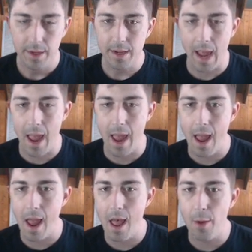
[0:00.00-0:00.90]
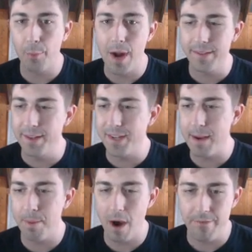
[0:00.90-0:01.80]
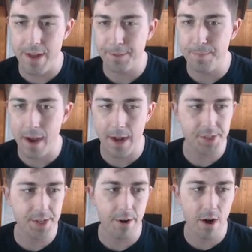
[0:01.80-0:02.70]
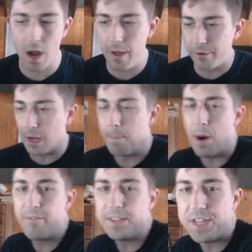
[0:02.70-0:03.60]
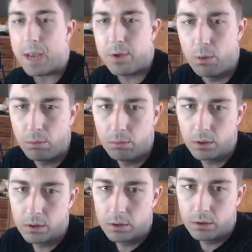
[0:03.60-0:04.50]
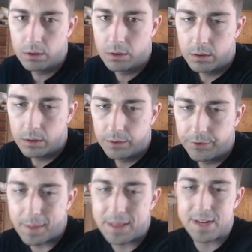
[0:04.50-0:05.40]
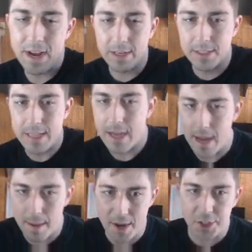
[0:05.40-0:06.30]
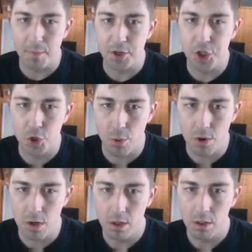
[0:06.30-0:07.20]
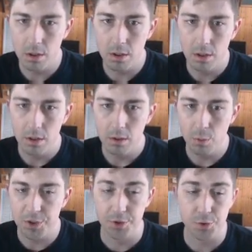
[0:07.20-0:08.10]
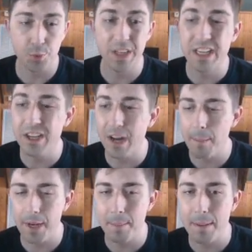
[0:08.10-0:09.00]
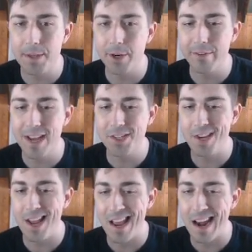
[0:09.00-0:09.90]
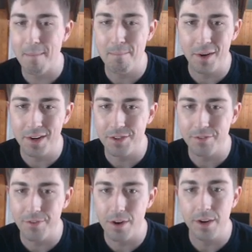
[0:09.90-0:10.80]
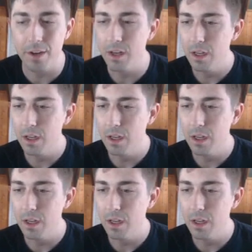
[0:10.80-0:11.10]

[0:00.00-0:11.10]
Yeah, Renekton's getting buffed next patch. They're gonna buff his W. They're gonna make the attacks, the animation much shorter, which feels really good. I put in the PB server yesterday, had a bunch of fun.